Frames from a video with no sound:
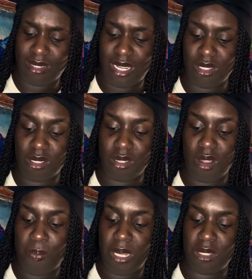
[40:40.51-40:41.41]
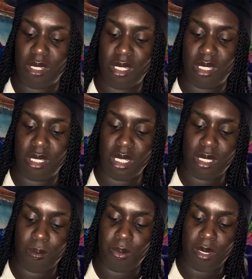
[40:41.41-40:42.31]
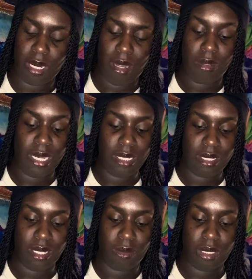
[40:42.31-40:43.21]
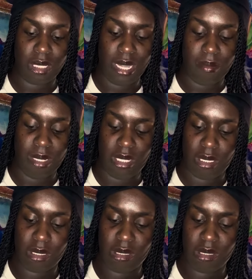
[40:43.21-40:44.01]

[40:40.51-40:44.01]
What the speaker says: I just saw a picture and it just disappeared. I don't like that. What does that mean?